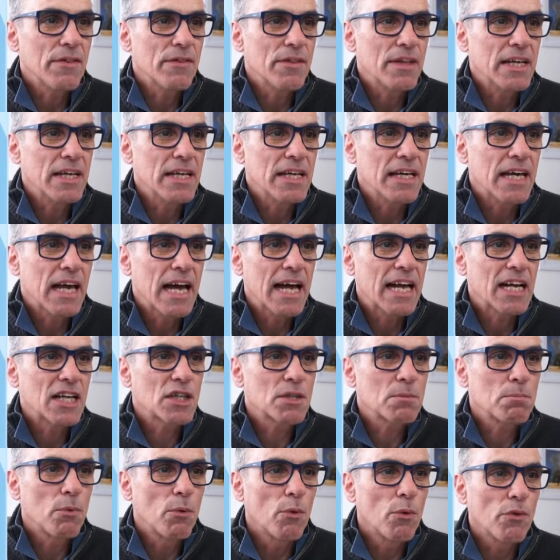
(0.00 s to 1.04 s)
the
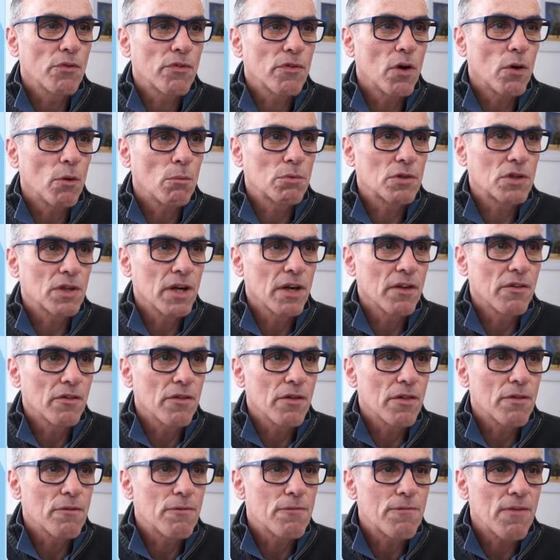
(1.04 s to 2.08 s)
export option under the